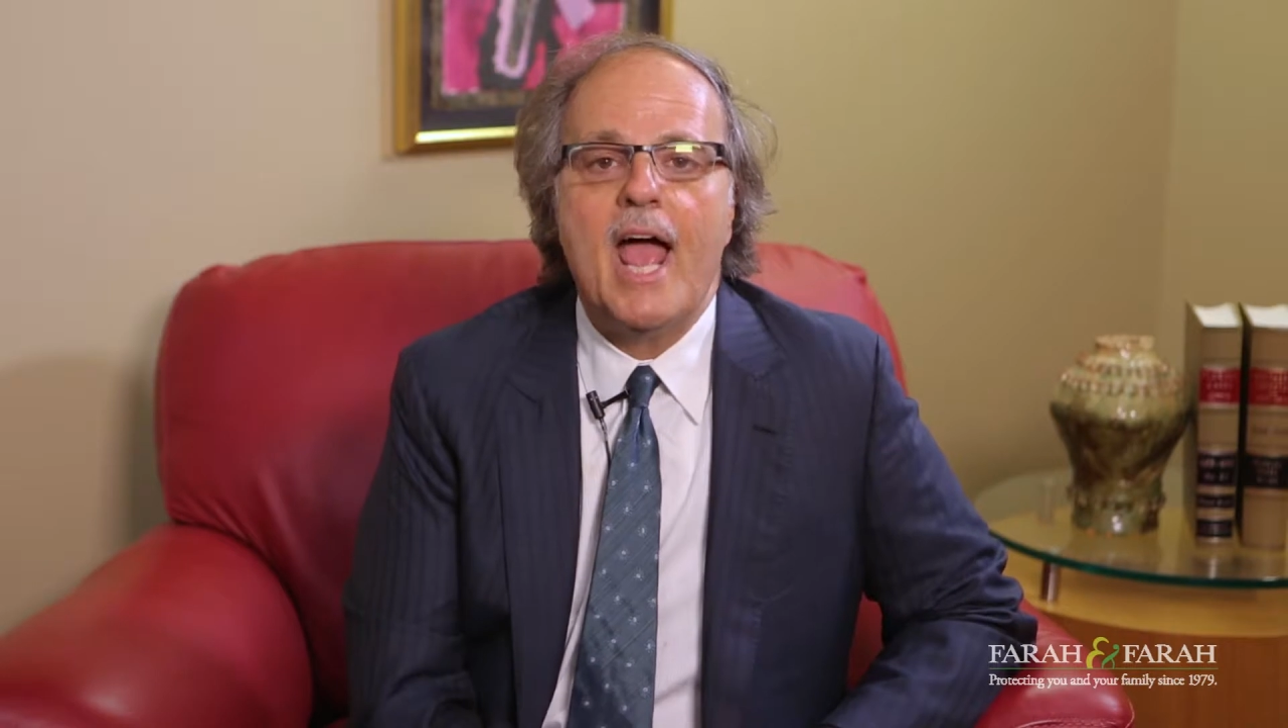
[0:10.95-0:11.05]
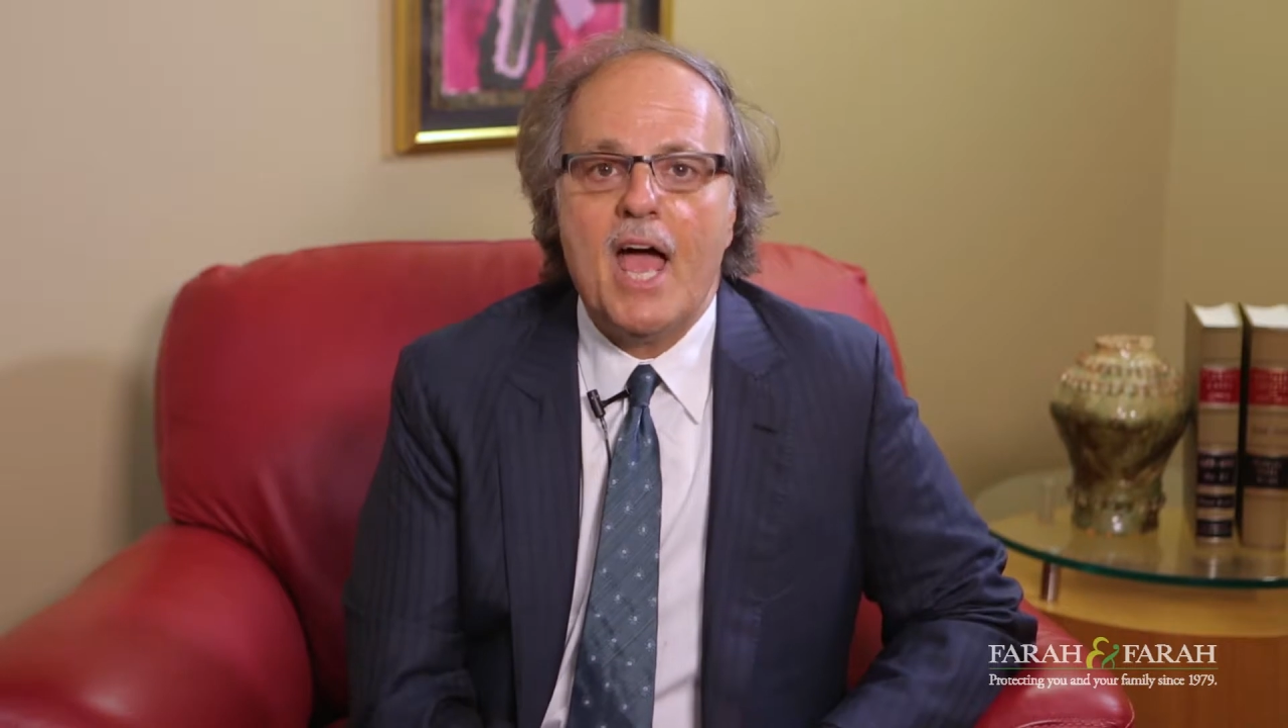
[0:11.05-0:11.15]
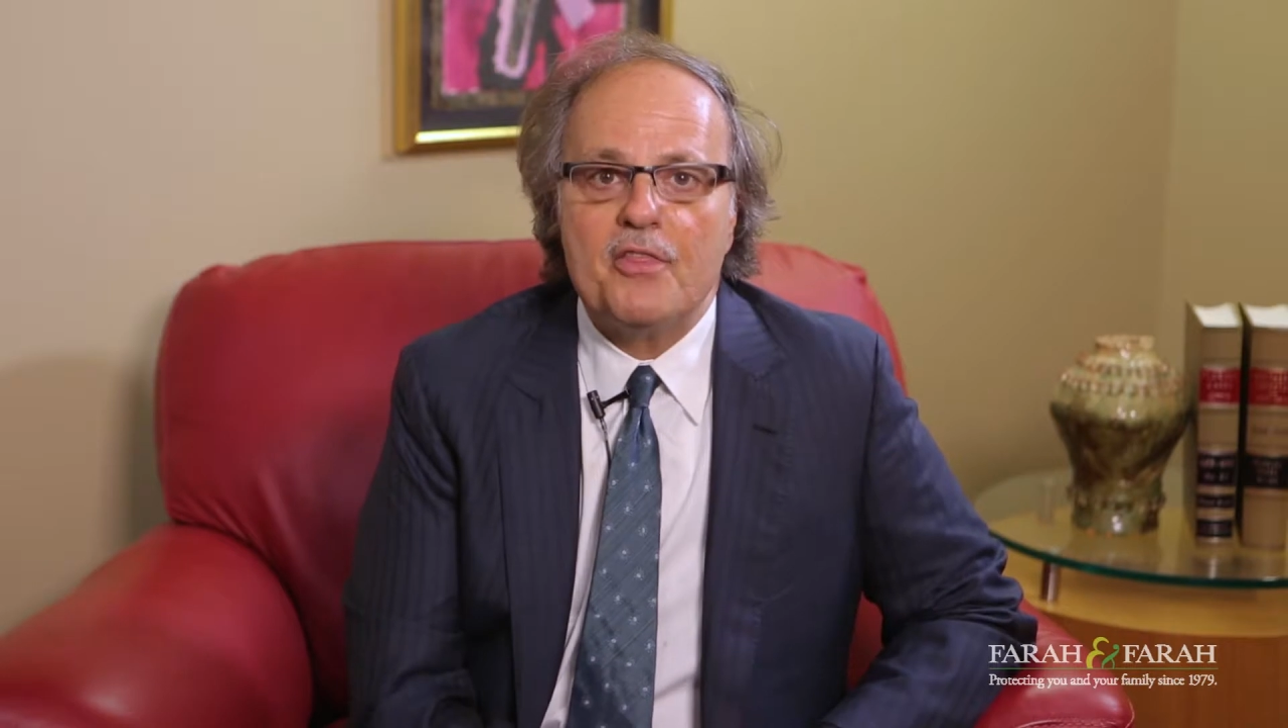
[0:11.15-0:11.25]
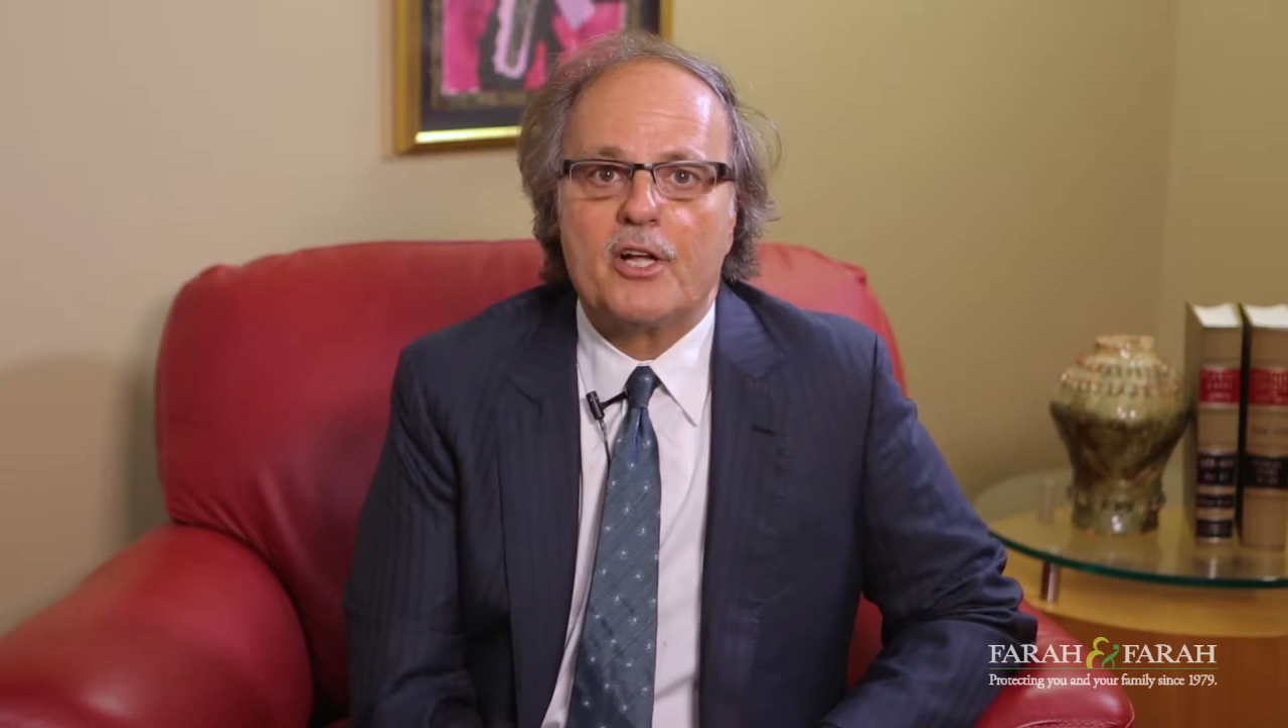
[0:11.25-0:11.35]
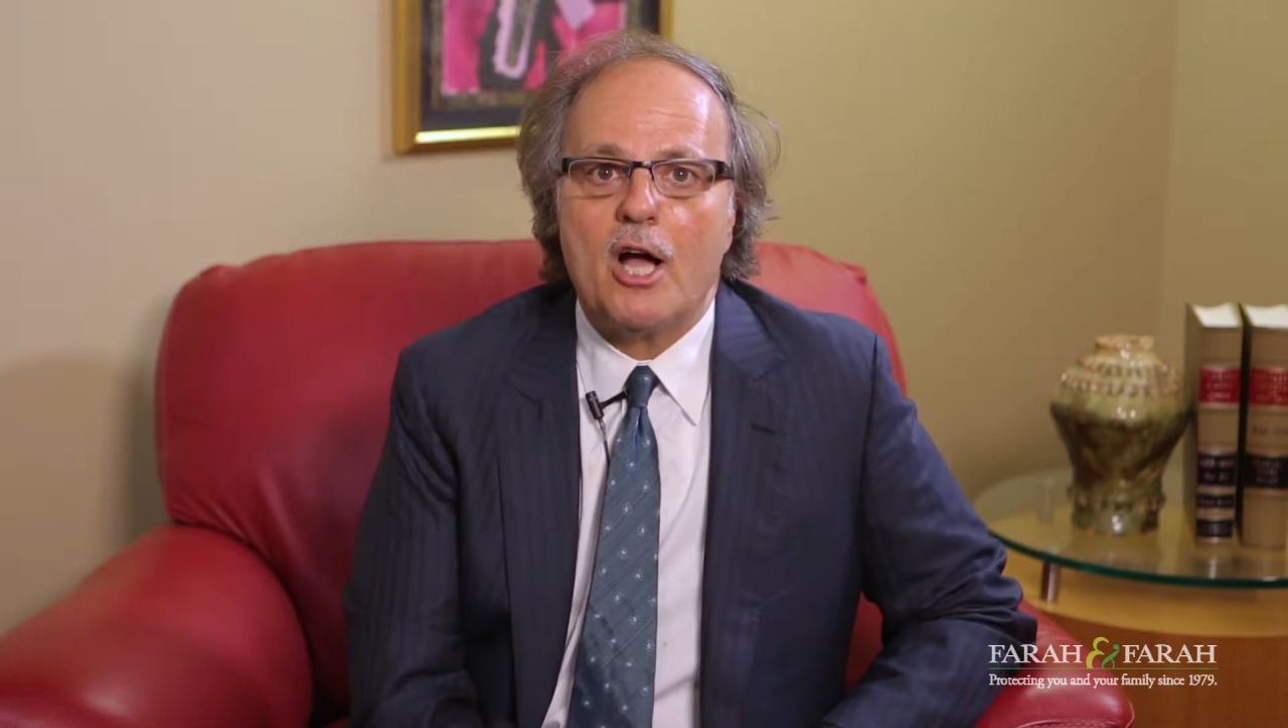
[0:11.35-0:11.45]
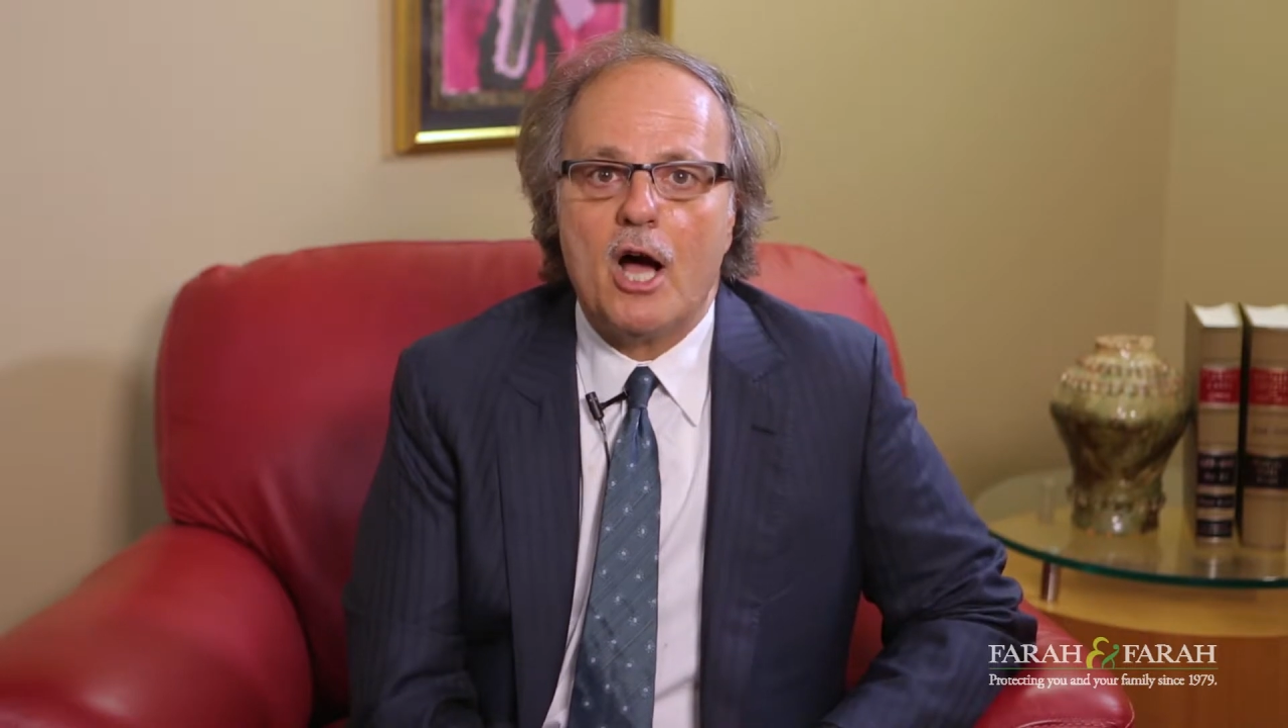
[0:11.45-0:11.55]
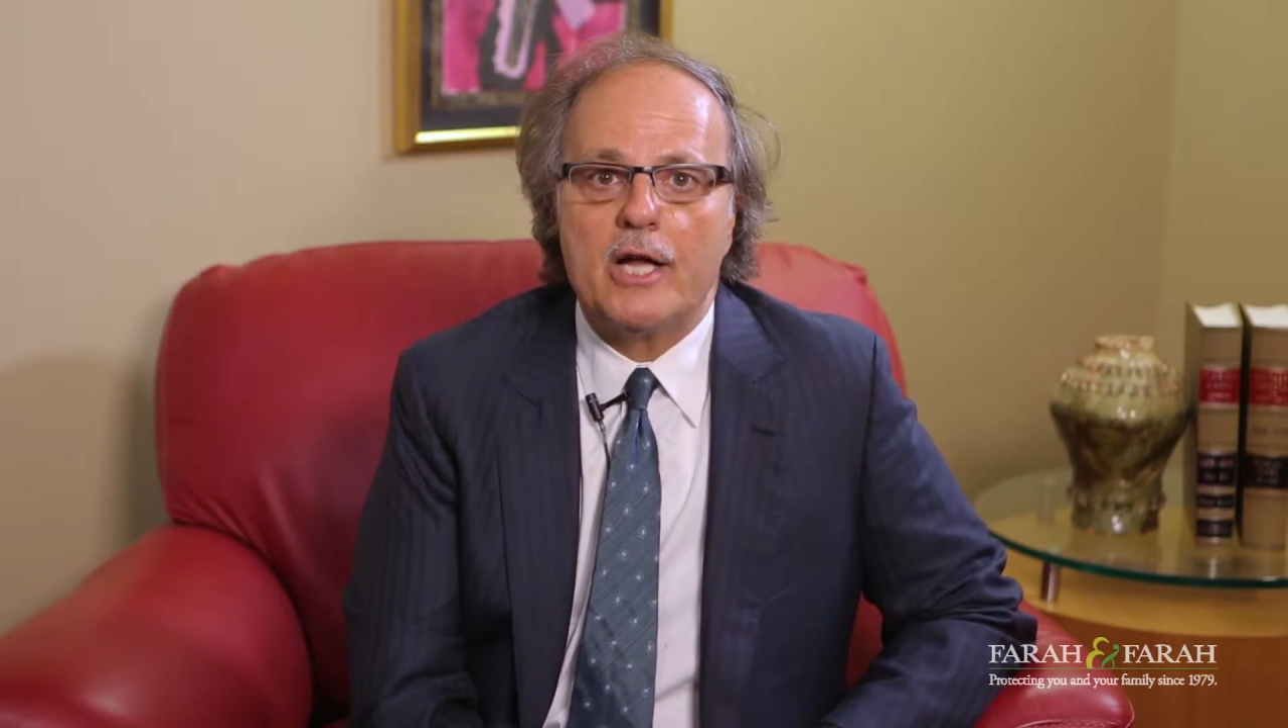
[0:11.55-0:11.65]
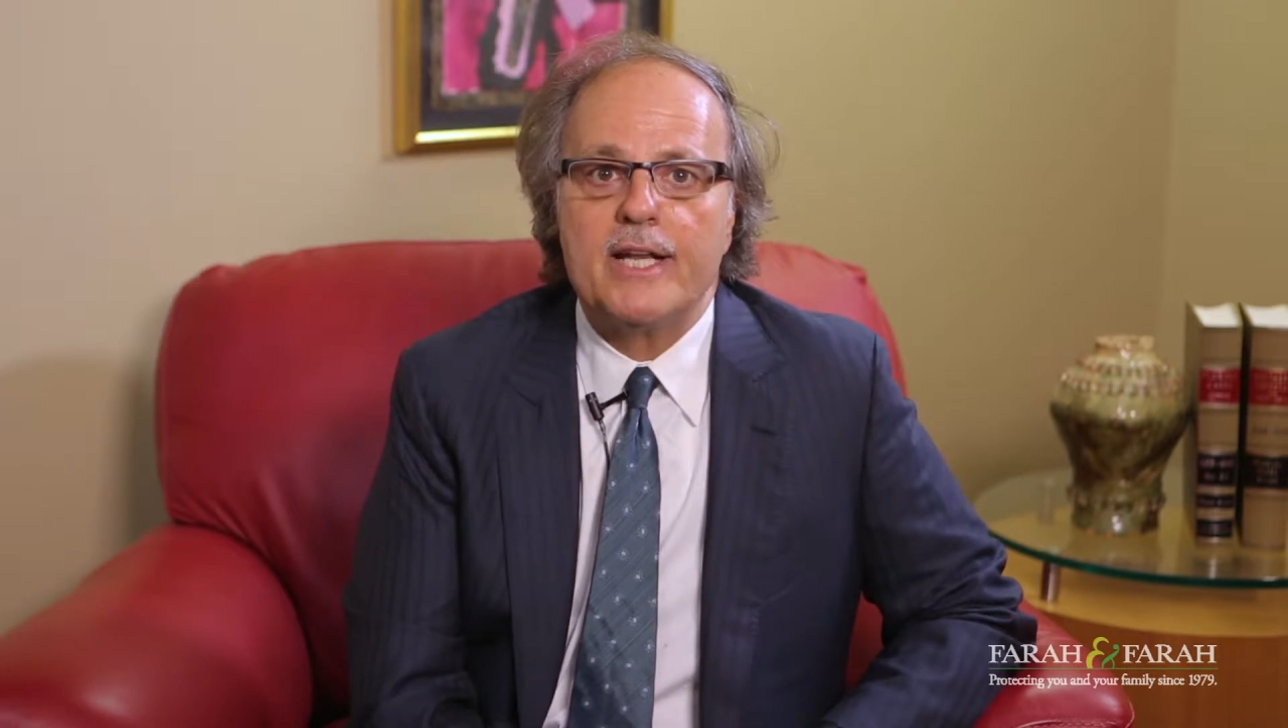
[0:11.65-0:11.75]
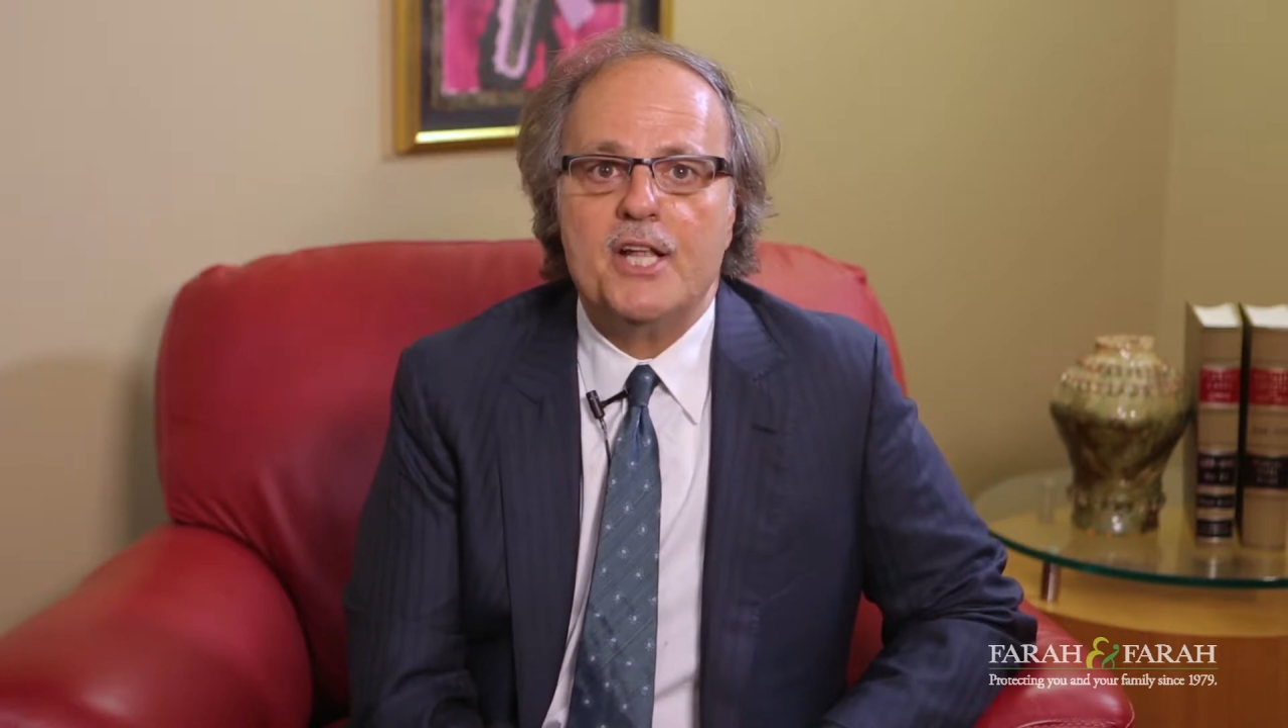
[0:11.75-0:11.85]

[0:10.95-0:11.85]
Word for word: Ethicon,